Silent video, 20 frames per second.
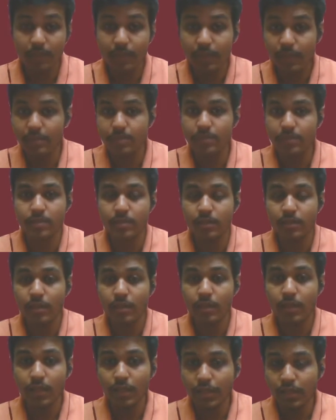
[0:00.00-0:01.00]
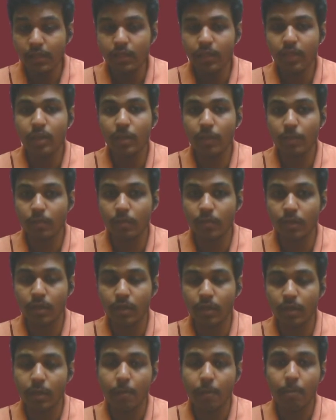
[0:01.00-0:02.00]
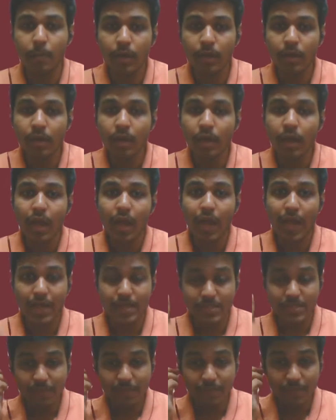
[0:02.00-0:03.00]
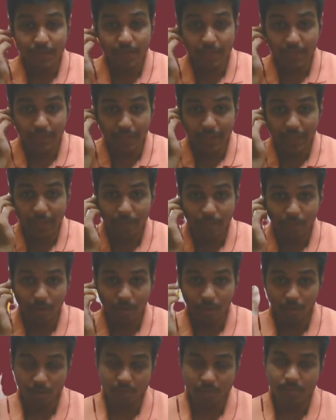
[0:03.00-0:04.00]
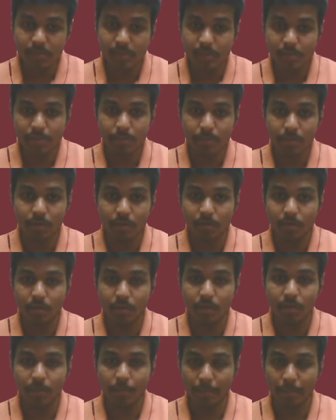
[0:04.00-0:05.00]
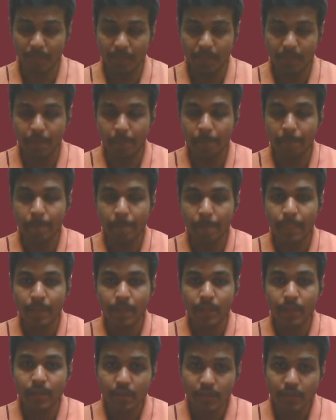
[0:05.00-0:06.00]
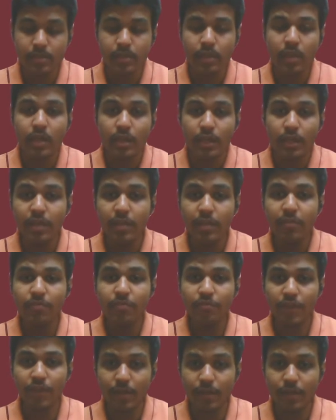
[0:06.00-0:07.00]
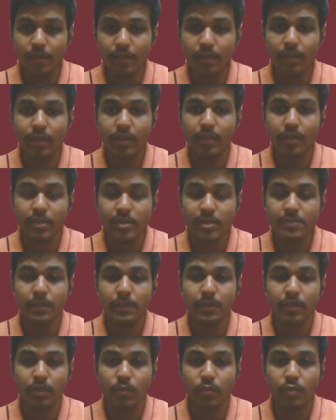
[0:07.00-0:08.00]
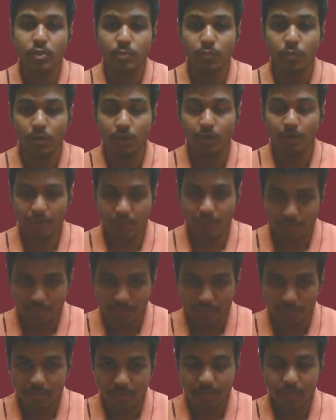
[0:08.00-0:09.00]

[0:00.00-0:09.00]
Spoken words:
Yes, he didn't think about that. But as and when he came across this particular method, yes, he felt that this method was more efficient.